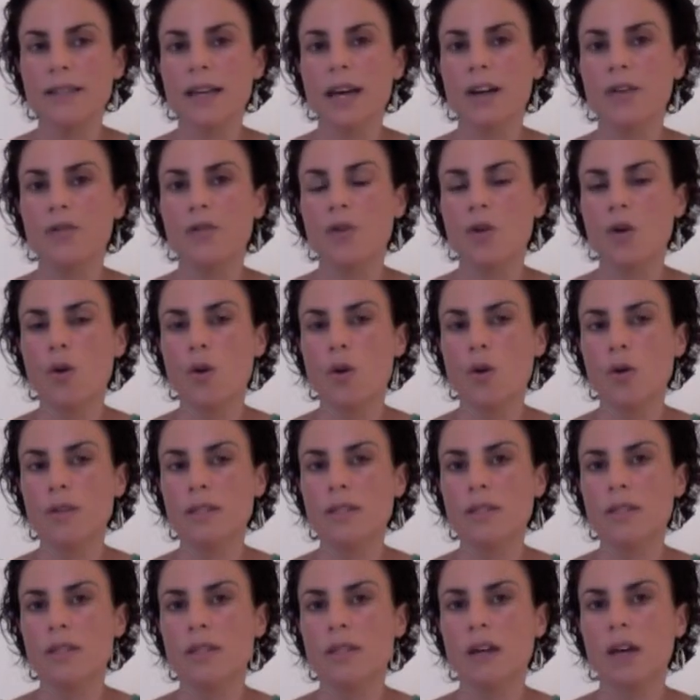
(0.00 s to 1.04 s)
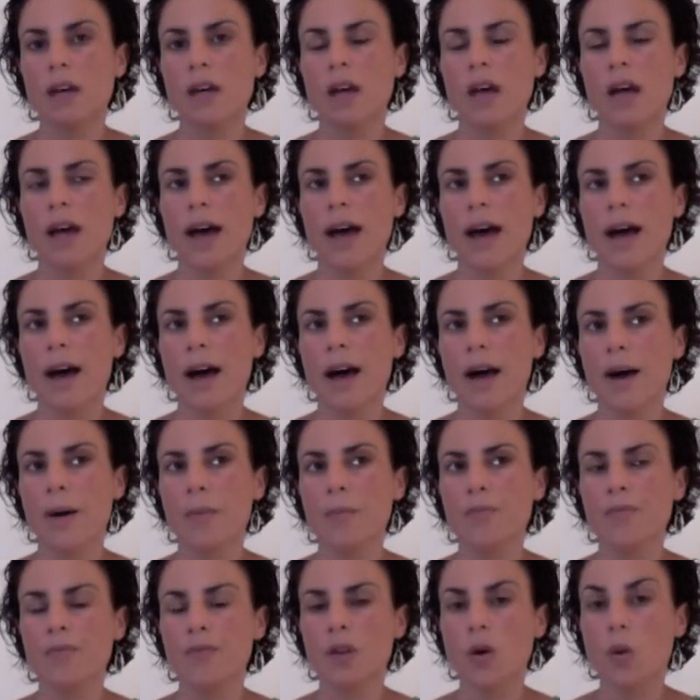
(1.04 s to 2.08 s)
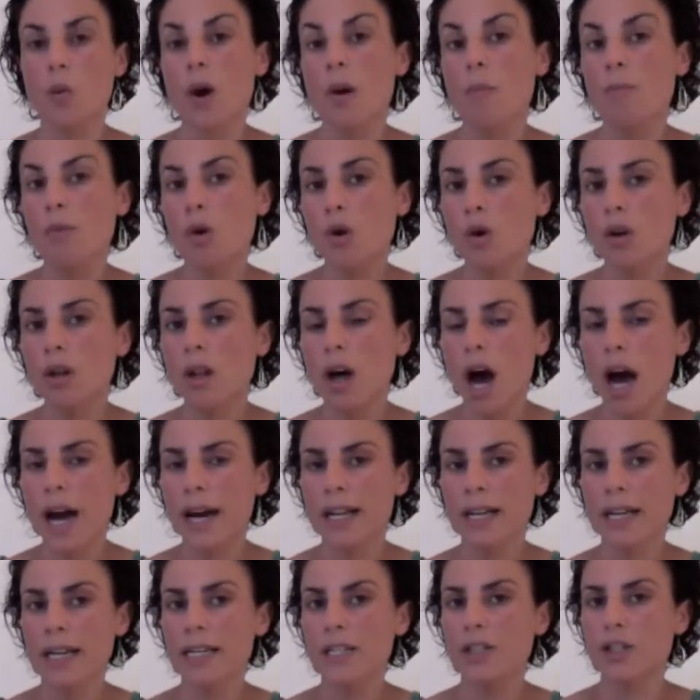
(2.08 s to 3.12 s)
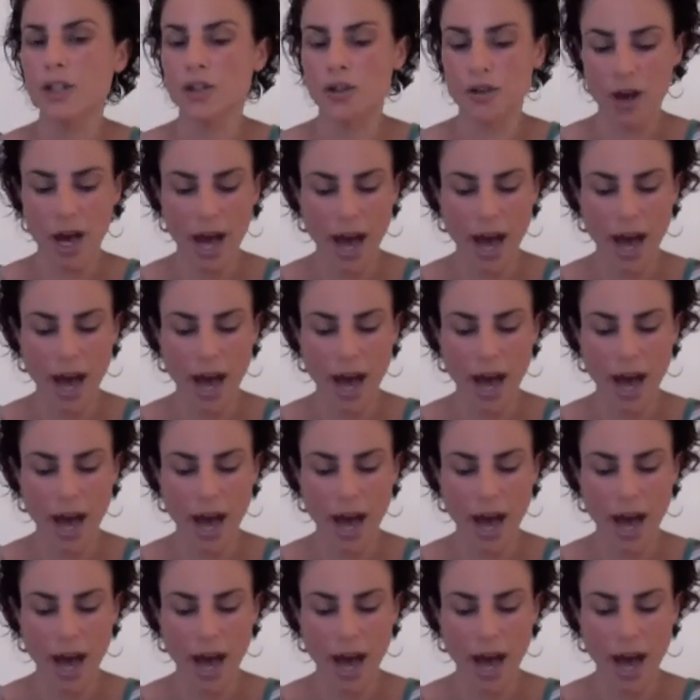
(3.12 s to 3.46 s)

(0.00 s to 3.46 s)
And of course, we're more likely to